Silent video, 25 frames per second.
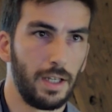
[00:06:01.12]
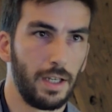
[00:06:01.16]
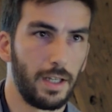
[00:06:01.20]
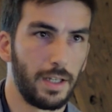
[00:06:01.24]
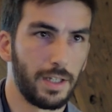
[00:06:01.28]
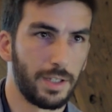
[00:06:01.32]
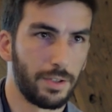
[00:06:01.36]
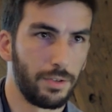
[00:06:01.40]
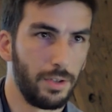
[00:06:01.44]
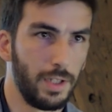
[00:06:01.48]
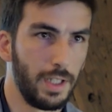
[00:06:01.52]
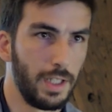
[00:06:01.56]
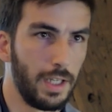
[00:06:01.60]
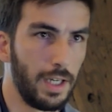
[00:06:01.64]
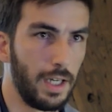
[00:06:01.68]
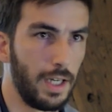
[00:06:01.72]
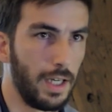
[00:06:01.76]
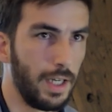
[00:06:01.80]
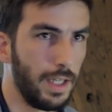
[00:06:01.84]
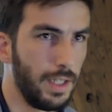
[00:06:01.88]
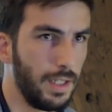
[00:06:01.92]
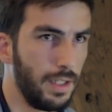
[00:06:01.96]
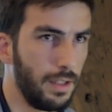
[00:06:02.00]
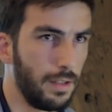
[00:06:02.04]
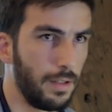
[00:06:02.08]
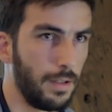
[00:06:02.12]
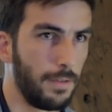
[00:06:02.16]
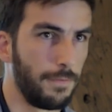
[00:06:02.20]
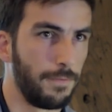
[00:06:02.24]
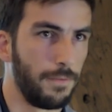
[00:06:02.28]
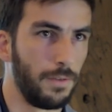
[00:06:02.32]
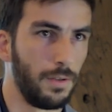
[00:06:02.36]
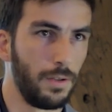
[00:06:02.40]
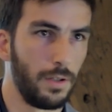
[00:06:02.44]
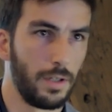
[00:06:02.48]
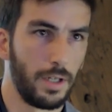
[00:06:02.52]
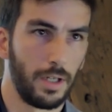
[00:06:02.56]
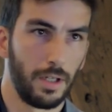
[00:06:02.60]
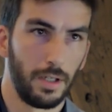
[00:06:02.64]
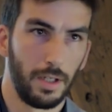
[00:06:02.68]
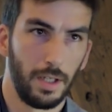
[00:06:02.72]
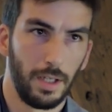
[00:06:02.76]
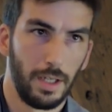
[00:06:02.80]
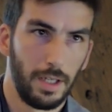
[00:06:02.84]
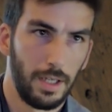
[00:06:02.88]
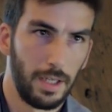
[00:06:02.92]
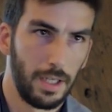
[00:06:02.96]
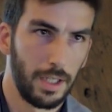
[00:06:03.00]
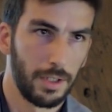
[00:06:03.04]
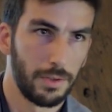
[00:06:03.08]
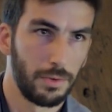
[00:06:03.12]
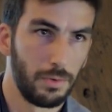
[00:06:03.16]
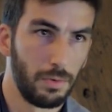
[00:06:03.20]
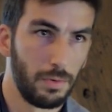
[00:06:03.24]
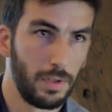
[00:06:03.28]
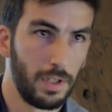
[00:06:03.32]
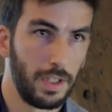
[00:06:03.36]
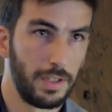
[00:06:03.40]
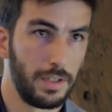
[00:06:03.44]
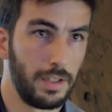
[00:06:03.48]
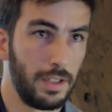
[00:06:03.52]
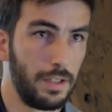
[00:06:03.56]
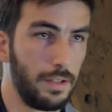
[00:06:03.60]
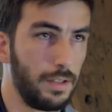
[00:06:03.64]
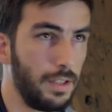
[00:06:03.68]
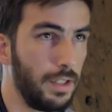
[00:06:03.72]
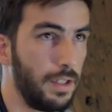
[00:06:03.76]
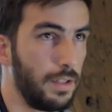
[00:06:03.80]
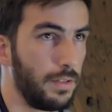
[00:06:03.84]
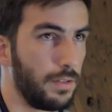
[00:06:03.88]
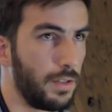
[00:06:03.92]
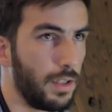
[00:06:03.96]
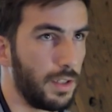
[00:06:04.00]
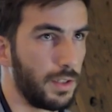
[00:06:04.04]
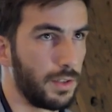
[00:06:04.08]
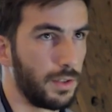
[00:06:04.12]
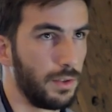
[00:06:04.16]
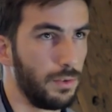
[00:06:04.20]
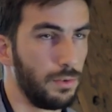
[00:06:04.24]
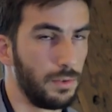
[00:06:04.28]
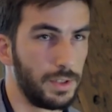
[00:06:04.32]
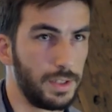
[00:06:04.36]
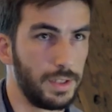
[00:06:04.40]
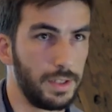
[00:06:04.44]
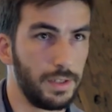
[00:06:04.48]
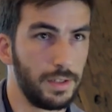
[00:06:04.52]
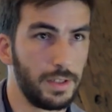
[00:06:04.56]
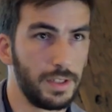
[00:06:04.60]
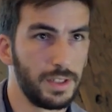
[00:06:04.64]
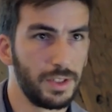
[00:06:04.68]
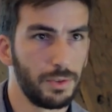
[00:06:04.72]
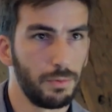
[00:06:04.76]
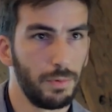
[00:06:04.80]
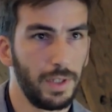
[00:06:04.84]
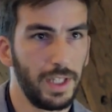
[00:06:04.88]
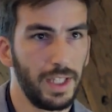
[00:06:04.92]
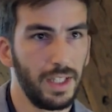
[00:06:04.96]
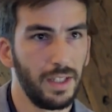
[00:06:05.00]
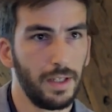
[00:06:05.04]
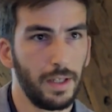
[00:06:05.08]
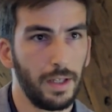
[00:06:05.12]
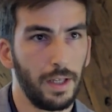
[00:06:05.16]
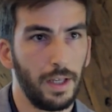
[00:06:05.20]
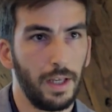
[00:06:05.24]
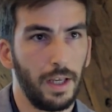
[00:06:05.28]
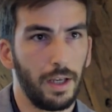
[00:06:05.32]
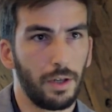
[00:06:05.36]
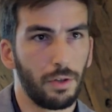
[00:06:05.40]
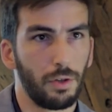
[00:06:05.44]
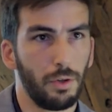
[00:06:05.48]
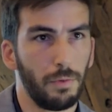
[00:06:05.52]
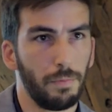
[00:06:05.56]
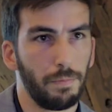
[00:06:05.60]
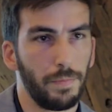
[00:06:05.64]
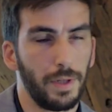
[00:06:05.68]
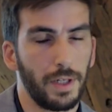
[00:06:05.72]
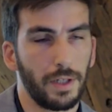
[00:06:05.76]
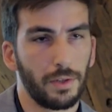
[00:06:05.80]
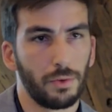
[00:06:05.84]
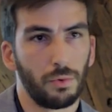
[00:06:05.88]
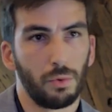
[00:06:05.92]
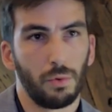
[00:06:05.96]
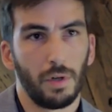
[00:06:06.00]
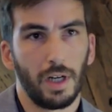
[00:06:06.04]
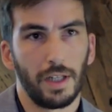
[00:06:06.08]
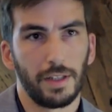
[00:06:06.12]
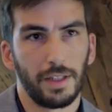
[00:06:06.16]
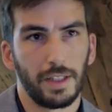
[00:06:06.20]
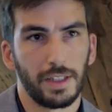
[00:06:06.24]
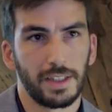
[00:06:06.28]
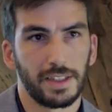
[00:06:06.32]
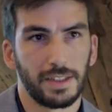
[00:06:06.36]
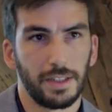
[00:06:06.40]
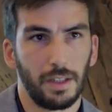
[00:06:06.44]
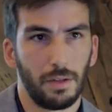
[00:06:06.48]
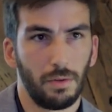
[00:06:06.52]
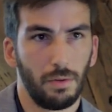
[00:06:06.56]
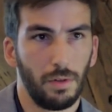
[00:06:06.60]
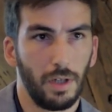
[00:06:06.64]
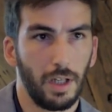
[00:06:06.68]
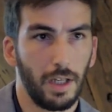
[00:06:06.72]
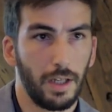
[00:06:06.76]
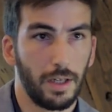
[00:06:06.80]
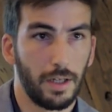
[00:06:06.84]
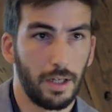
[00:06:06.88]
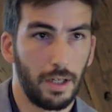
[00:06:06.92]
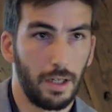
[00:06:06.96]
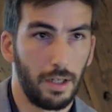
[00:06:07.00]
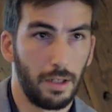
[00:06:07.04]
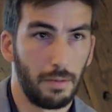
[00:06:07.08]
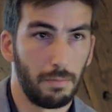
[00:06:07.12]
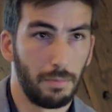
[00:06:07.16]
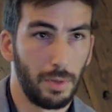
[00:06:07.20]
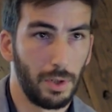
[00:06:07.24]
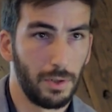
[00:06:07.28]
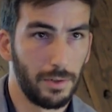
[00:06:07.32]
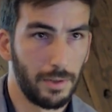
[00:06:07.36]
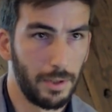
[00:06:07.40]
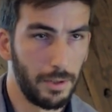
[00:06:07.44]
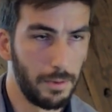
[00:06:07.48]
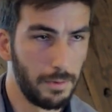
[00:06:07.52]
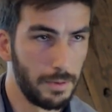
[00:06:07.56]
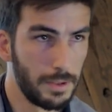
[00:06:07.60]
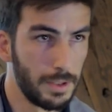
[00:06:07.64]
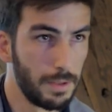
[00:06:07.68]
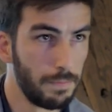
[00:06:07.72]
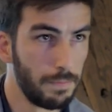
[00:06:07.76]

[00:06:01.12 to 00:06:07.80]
are really high for HEC293 transduced in this way compared to other cellular models.